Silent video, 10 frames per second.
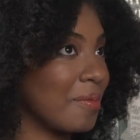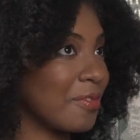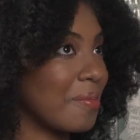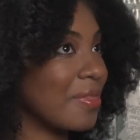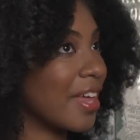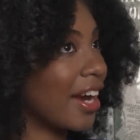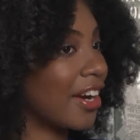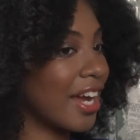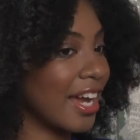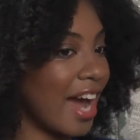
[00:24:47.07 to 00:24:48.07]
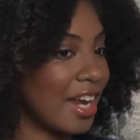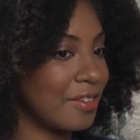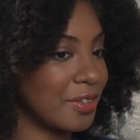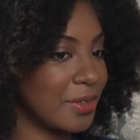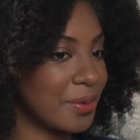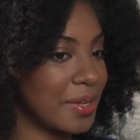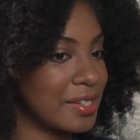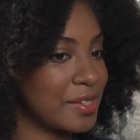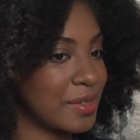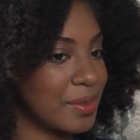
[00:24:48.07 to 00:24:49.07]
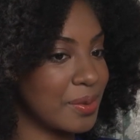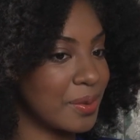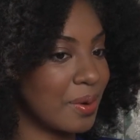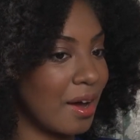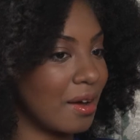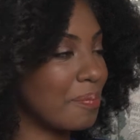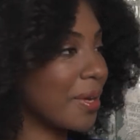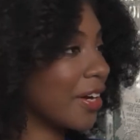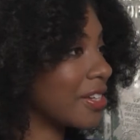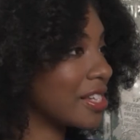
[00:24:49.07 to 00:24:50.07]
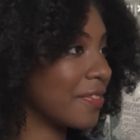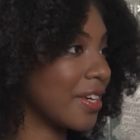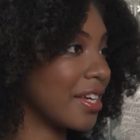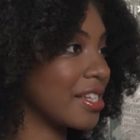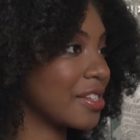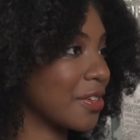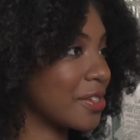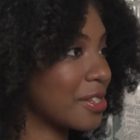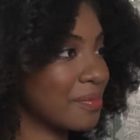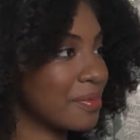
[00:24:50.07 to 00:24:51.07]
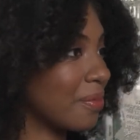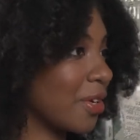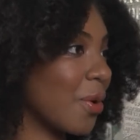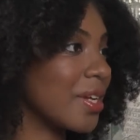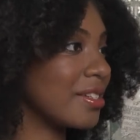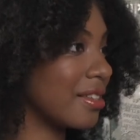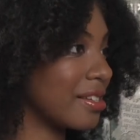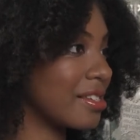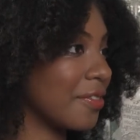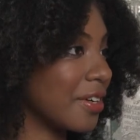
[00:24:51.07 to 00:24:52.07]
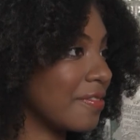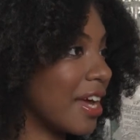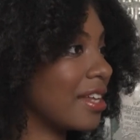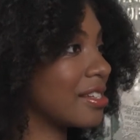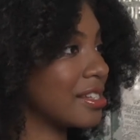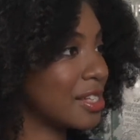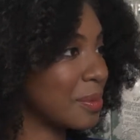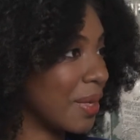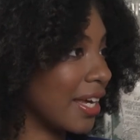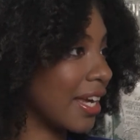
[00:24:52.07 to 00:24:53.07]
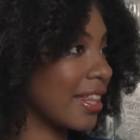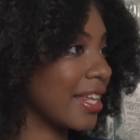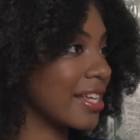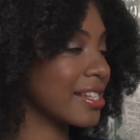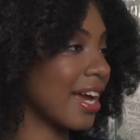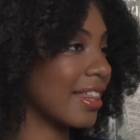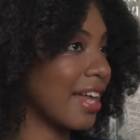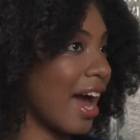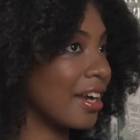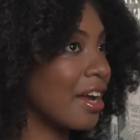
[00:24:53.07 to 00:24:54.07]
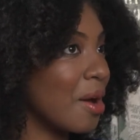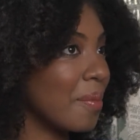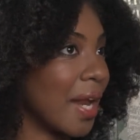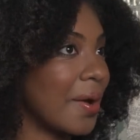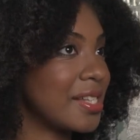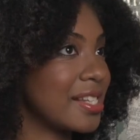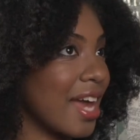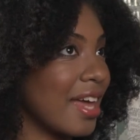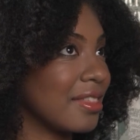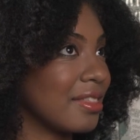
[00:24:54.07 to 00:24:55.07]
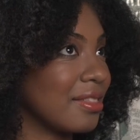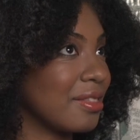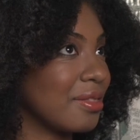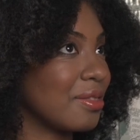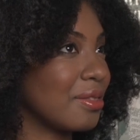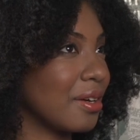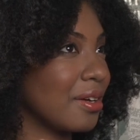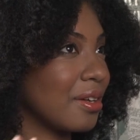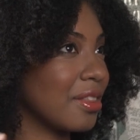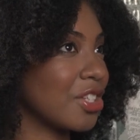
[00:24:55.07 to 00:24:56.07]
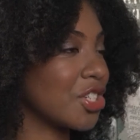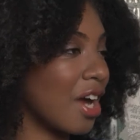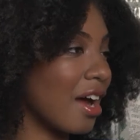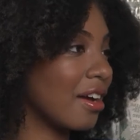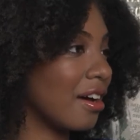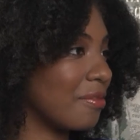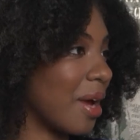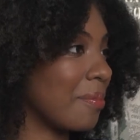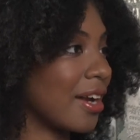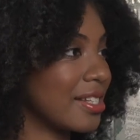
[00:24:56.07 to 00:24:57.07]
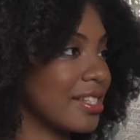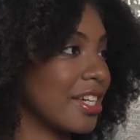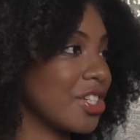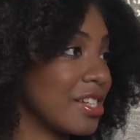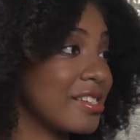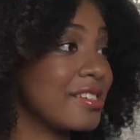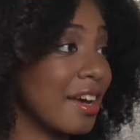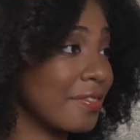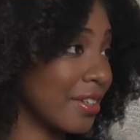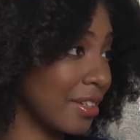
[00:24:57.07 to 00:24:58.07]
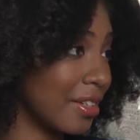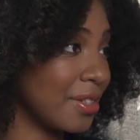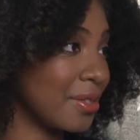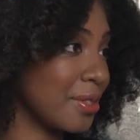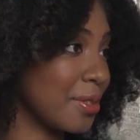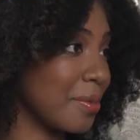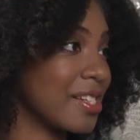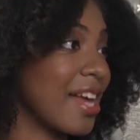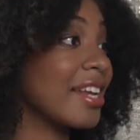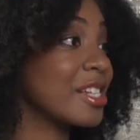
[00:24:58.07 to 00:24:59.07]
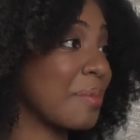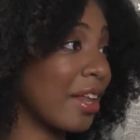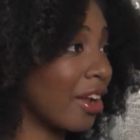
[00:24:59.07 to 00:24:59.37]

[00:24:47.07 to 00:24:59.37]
From there, it kind of grew into appearance fees for going to these different events and speaking, things like that. But I would say the chunk of my monetization is definitely YouTube, because that is my